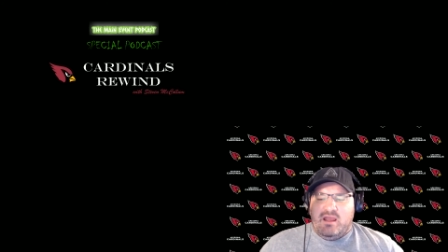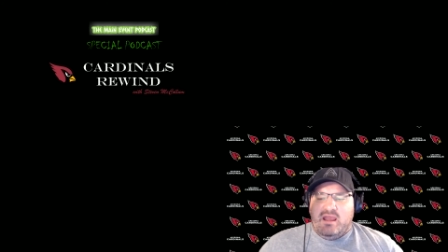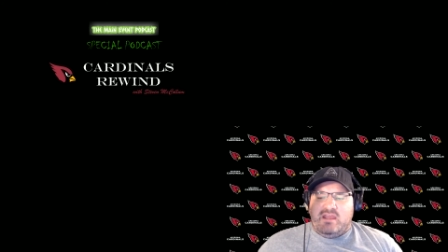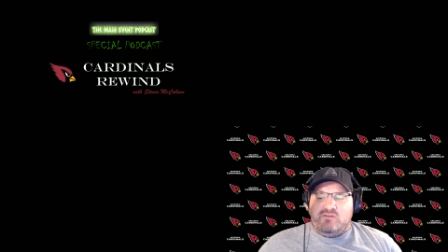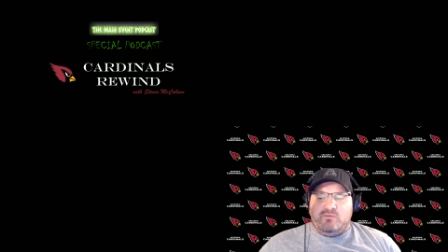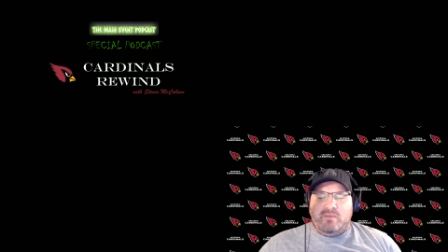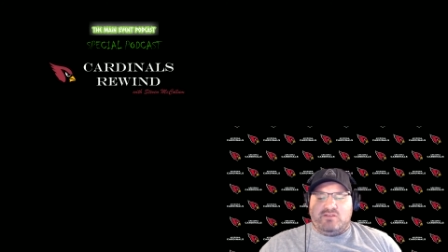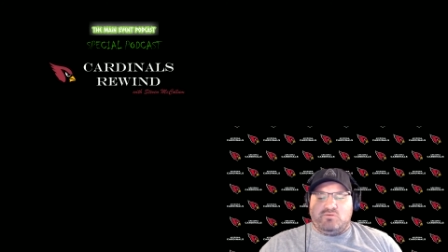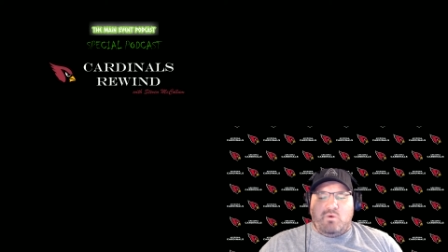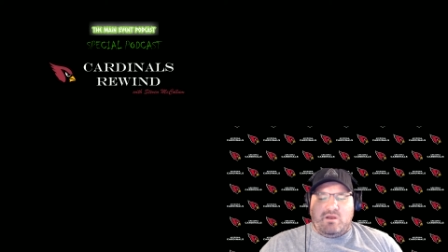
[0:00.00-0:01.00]
He
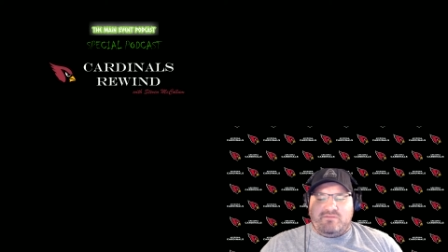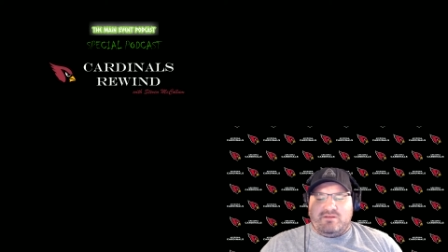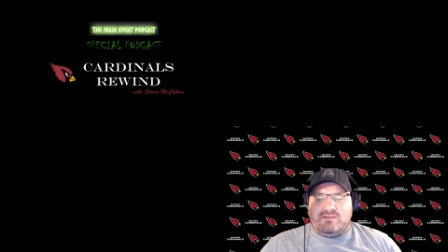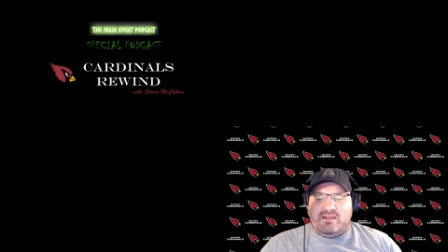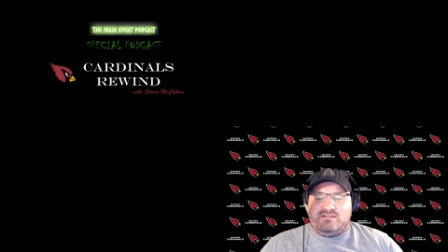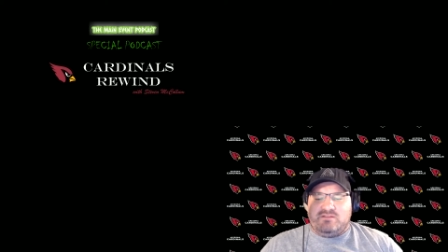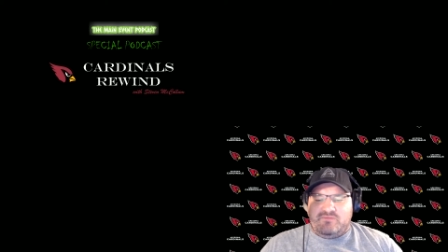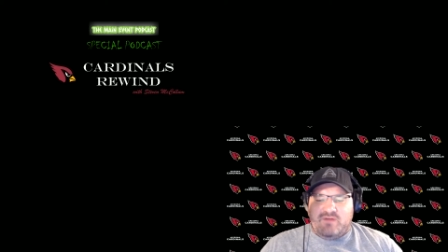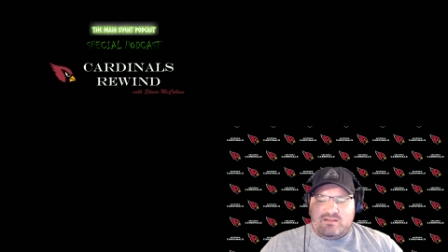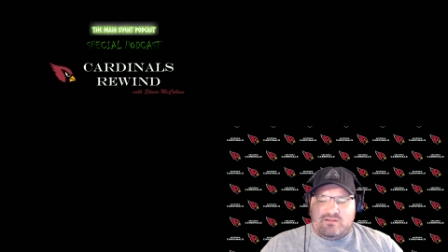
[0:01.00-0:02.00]
remains one of the least
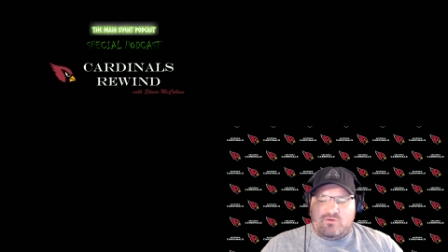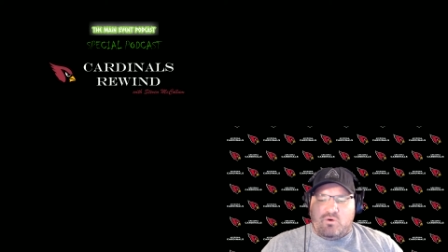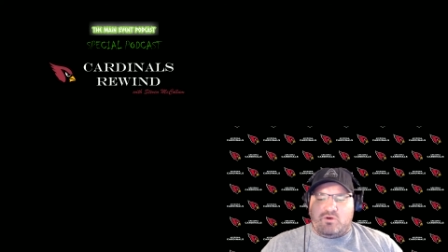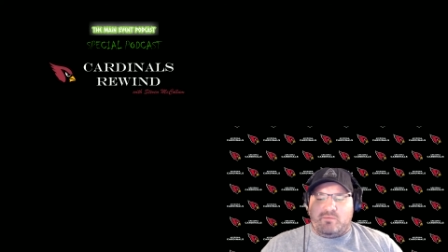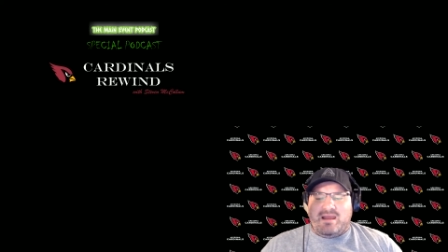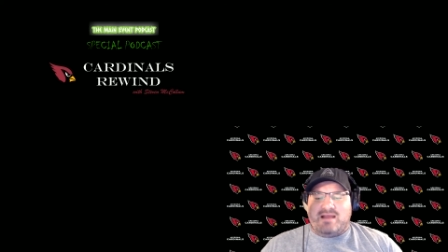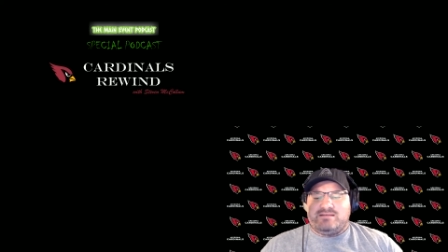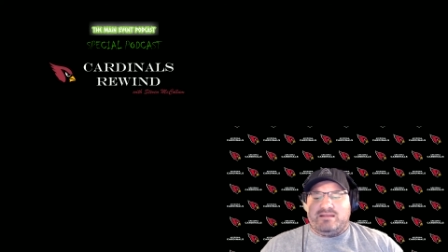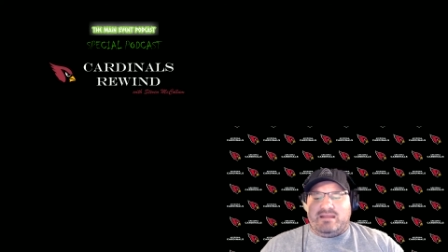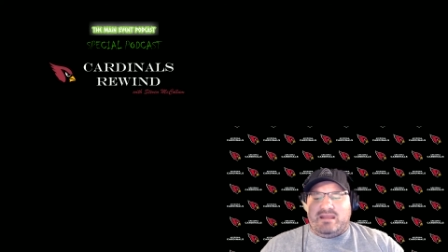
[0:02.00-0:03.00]
effective quarterbacks
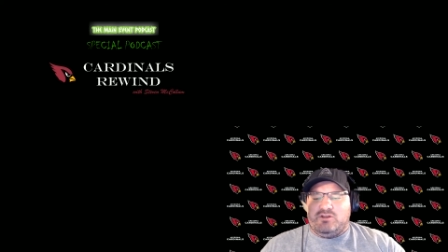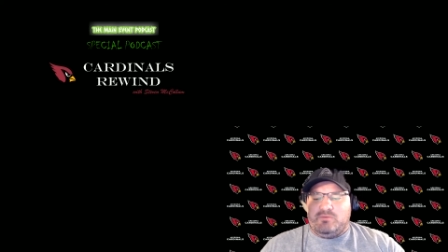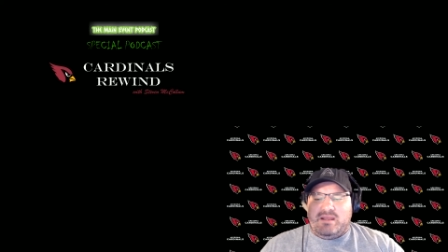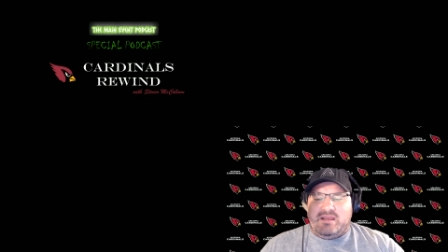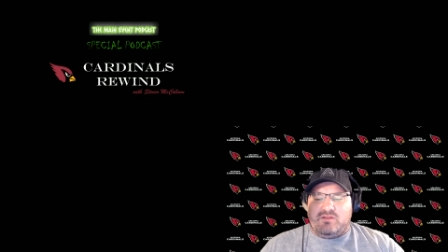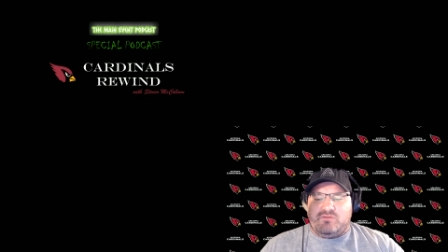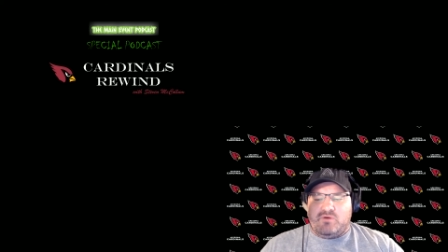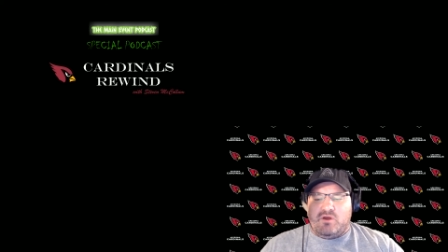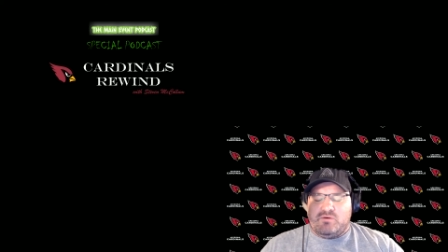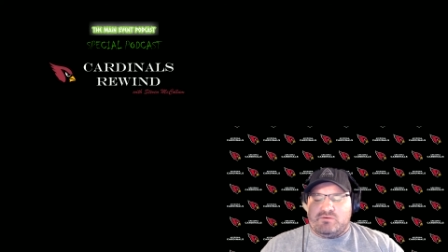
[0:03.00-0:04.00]
in intermediate
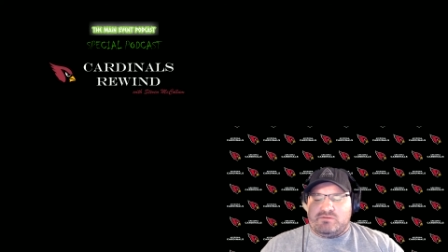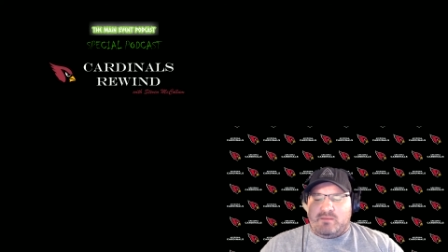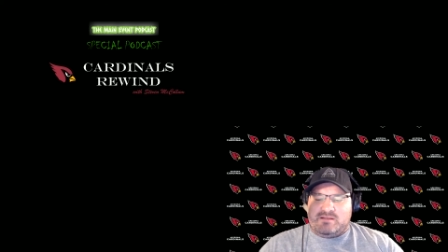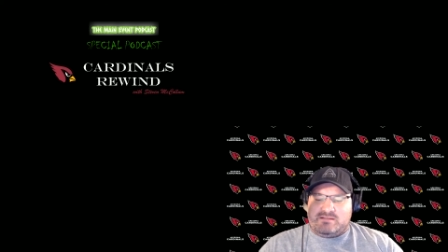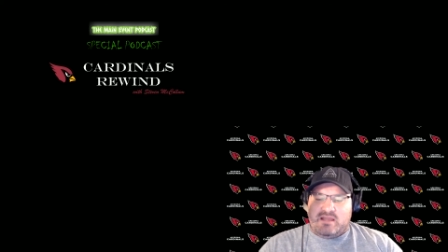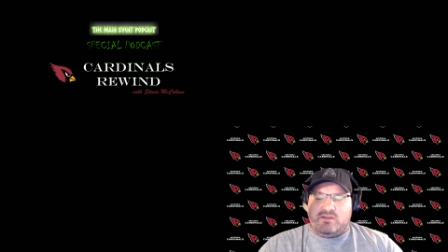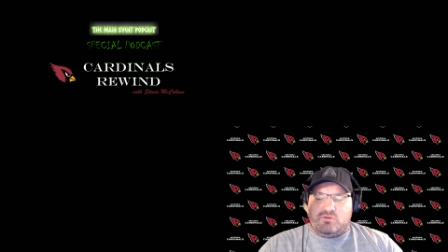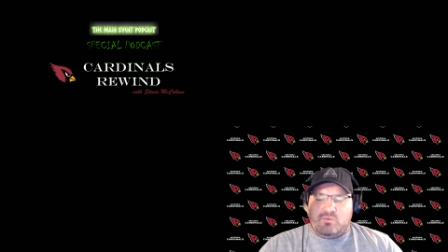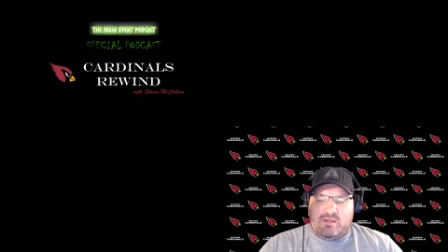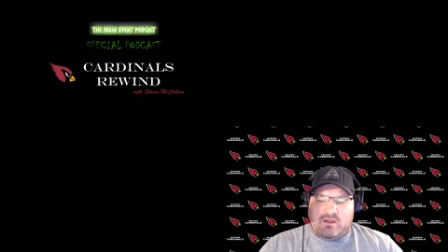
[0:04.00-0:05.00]
throws, that means ten to
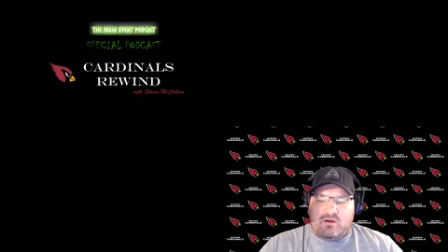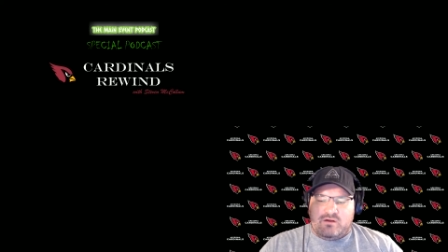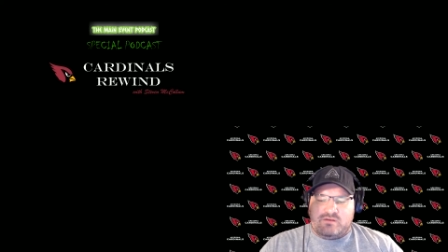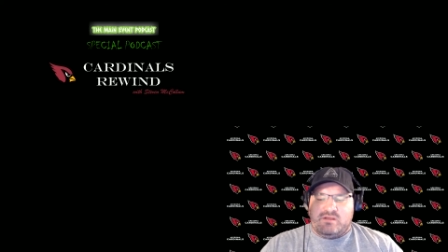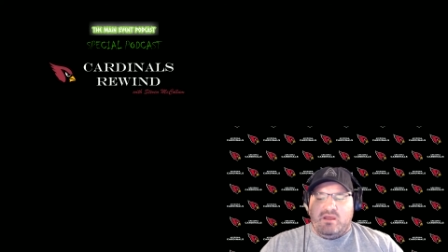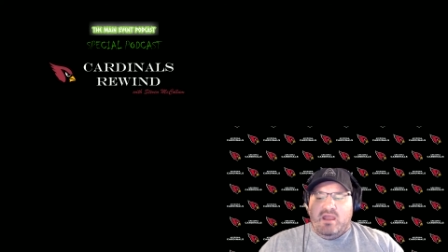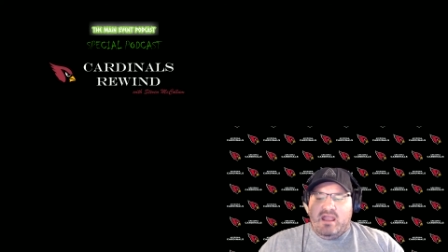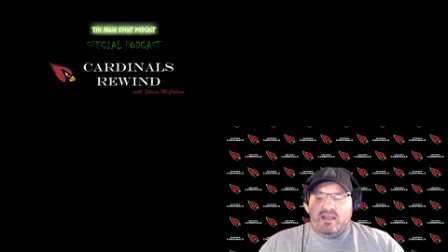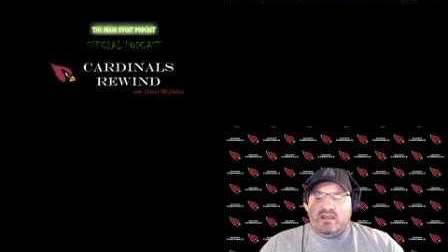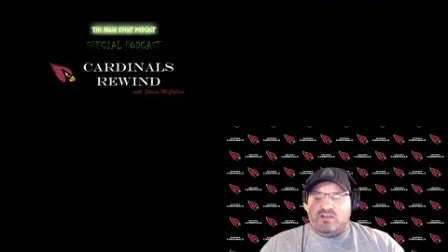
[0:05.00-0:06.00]
twenty yards,
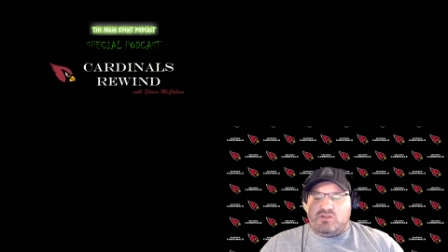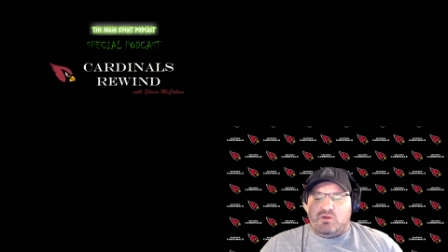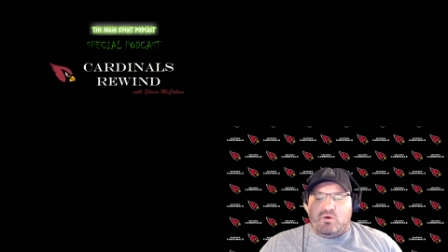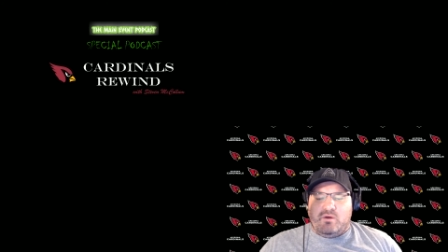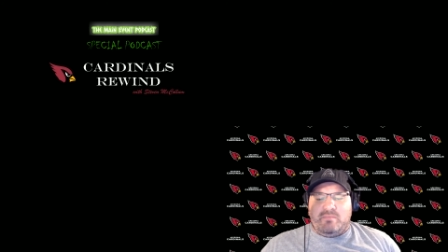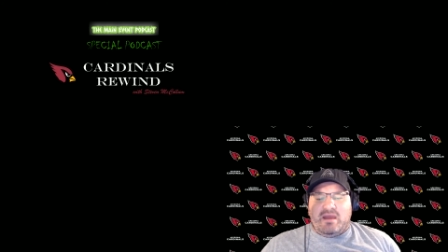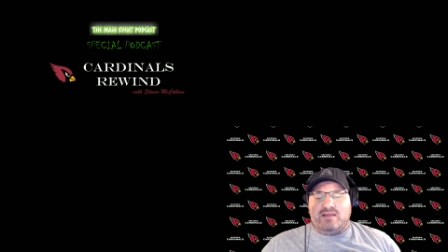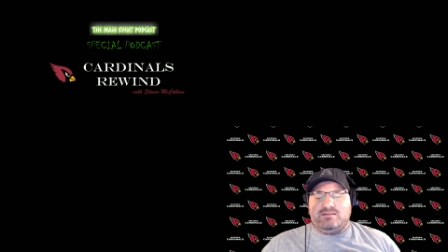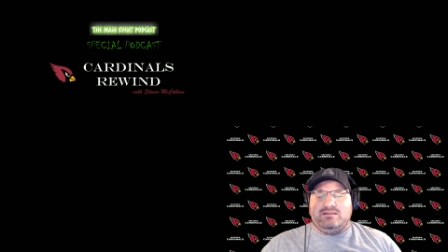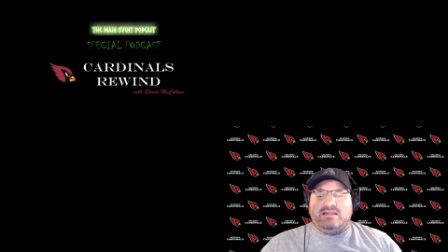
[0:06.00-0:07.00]
an issue going
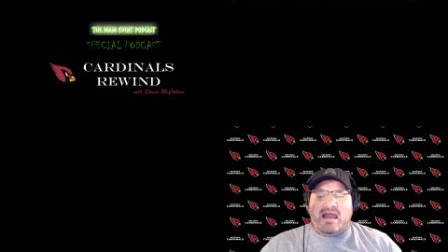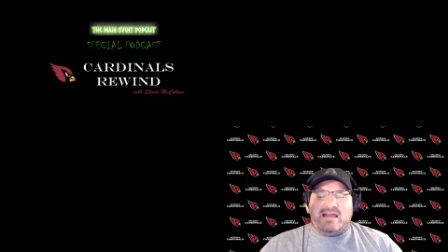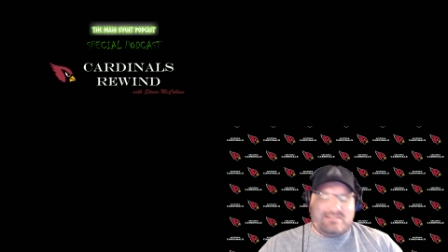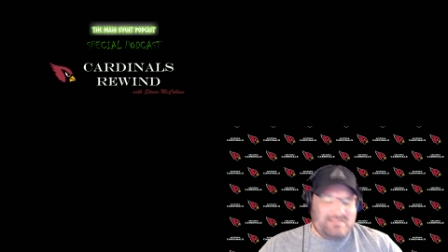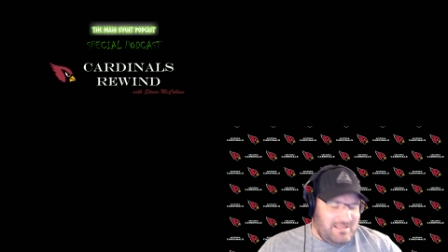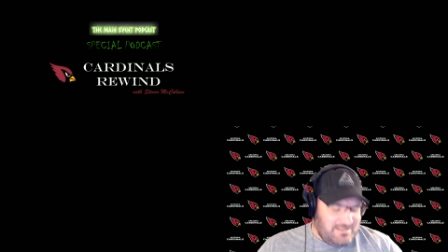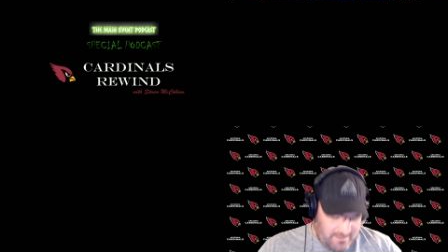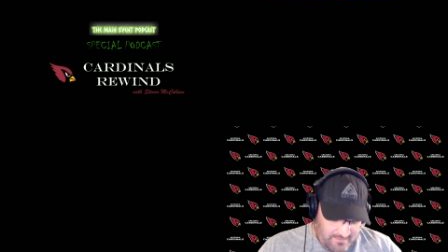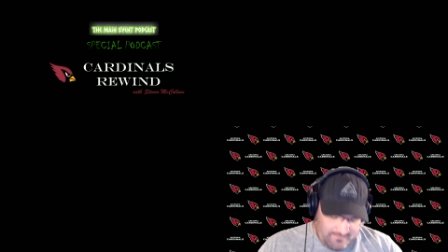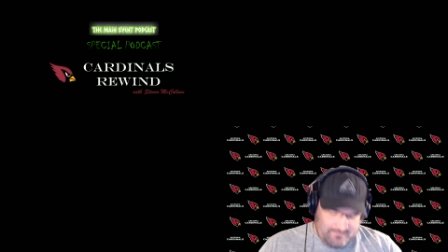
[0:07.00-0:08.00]
back to last season.